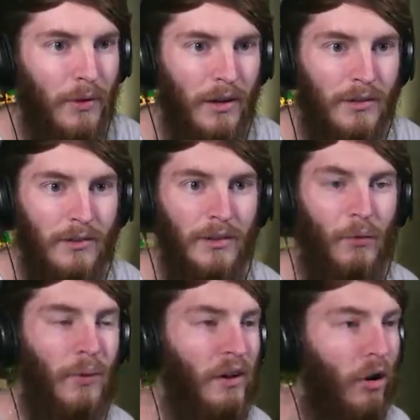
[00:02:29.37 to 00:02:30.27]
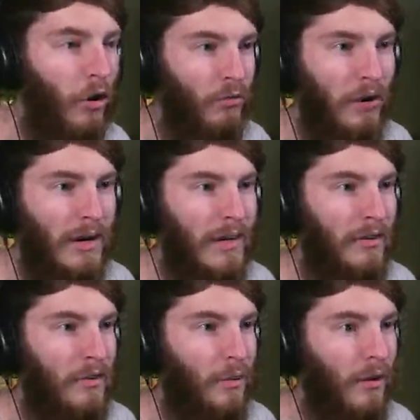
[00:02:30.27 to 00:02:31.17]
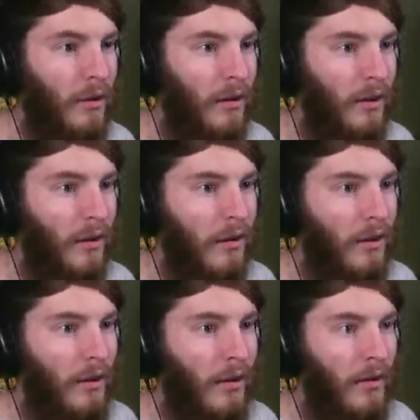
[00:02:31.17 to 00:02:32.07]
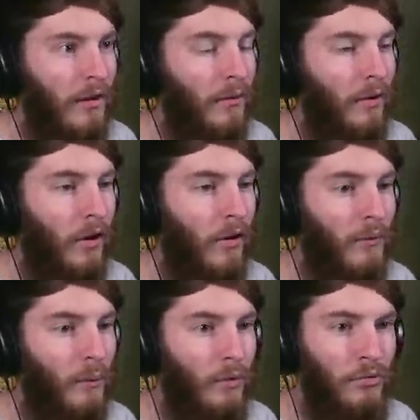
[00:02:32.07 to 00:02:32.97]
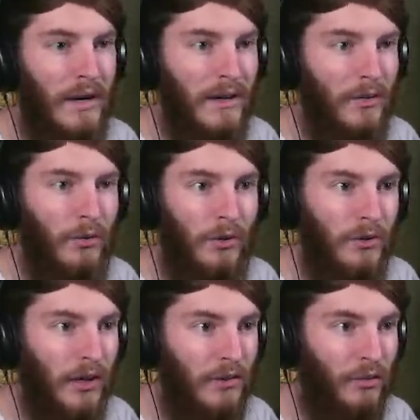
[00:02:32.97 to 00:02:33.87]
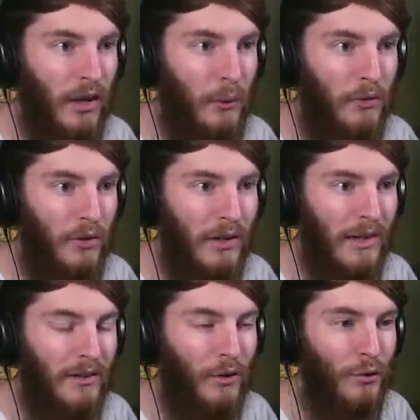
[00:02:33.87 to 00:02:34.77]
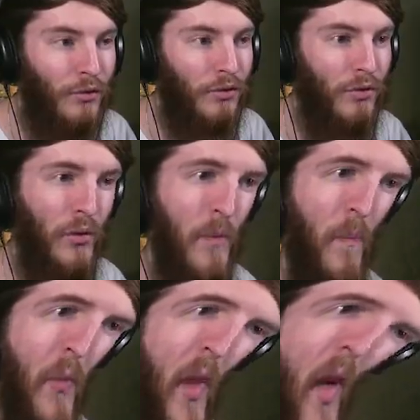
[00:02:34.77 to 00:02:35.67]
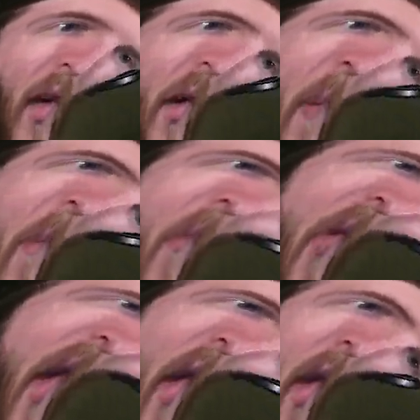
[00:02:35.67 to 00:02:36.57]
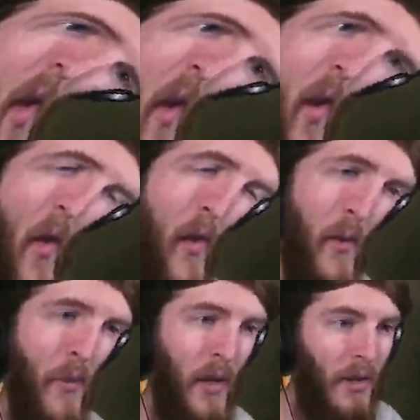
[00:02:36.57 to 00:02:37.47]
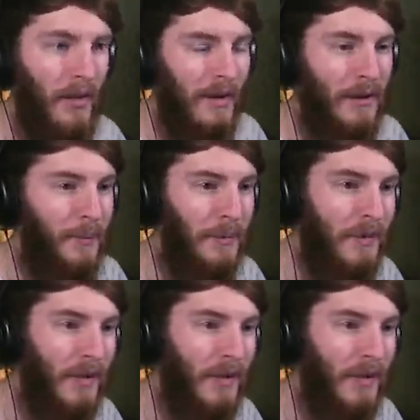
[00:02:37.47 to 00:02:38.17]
we're not on the we are right next door. Are we're right next door because I just I was looking at those, um, uh, canopy